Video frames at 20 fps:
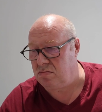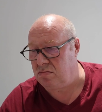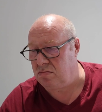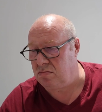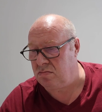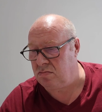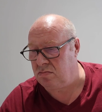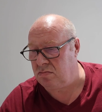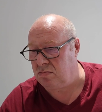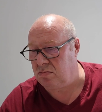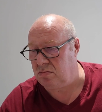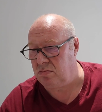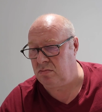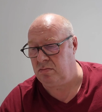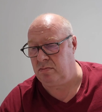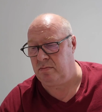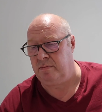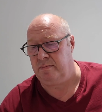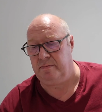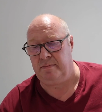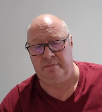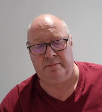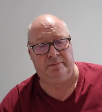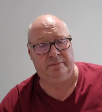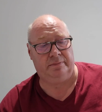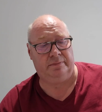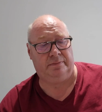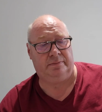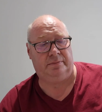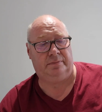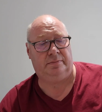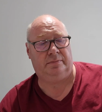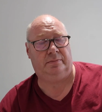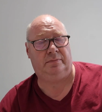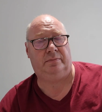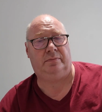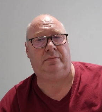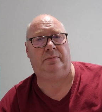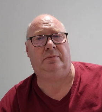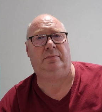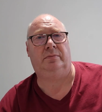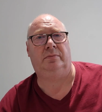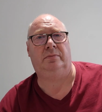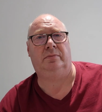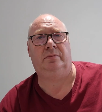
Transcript: (no one is talking)